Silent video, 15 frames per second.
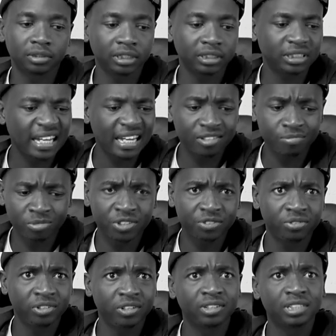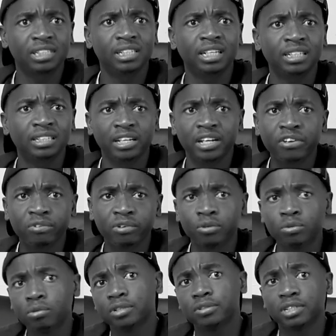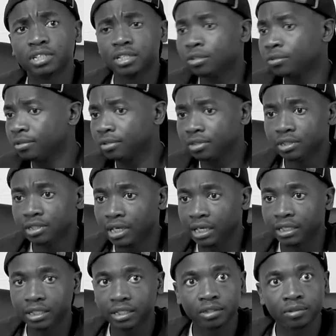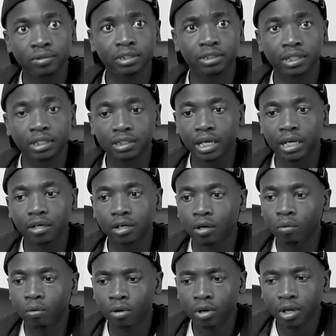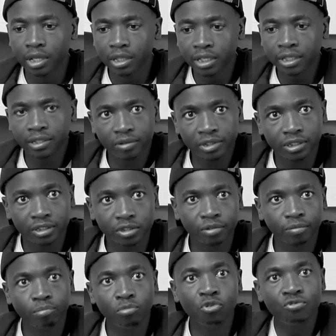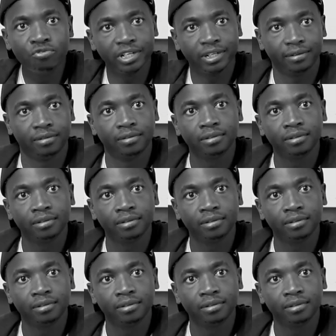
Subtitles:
Just atmosphere on set. Everyone who was on set could attest. It was just like a thing that was just moving.